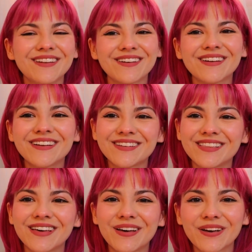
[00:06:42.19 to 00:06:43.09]
turn it to
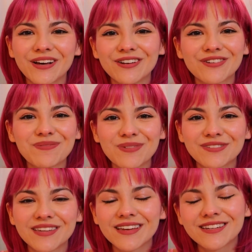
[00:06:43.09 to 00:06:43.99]
the country
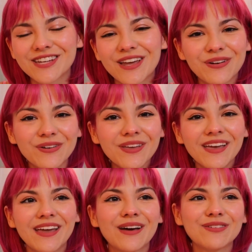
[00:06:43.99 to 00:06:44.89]
music channel,
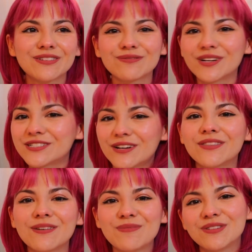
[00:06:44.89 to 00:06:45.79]
and I would just watch all
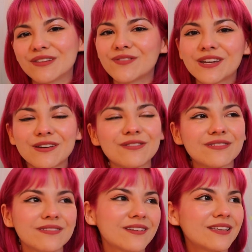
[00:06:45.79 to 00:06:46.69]
the music
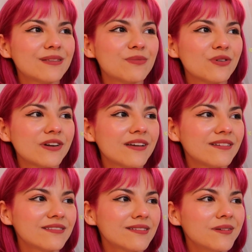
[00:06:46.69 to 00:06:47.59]
videos in the
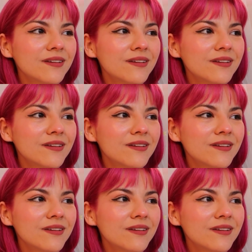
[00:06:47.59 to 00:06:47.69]
mornings.